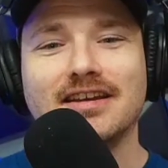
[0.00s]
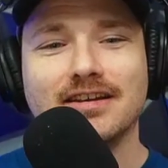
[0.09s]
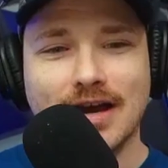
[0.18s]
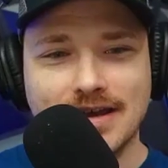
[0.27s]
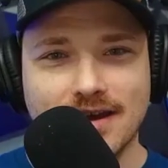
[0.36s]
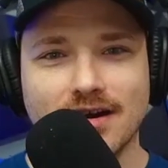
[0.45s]

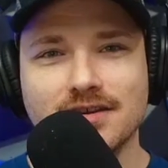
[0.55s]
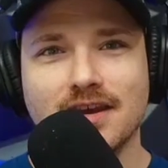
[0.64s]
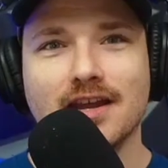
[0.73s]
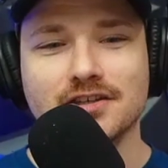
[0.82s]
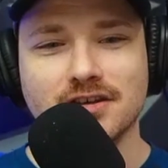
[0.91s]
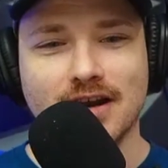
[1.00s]
I get on the
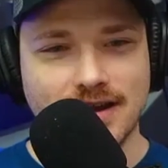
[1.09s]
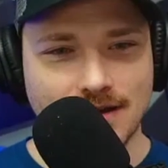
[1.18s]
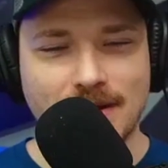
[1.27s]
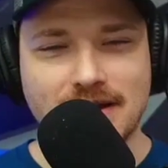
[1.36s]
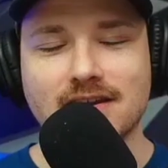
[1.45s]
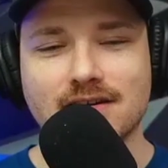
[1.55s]
engine, I get
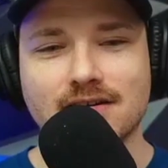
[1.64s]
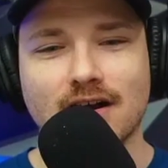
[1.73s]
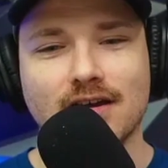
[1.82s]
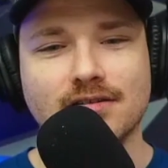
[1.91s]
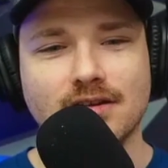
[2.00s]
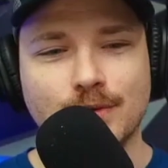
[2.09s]
my gear
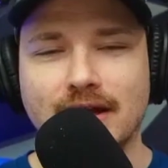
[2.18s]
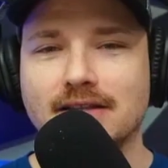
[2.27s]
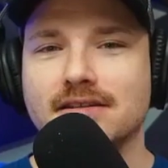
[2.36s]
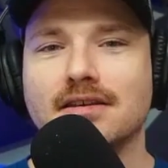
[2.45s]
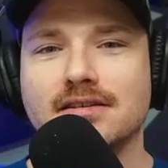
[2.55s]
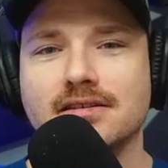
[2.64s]
on, and we get
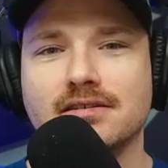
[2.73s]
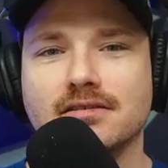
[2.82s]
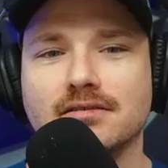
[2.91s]
to this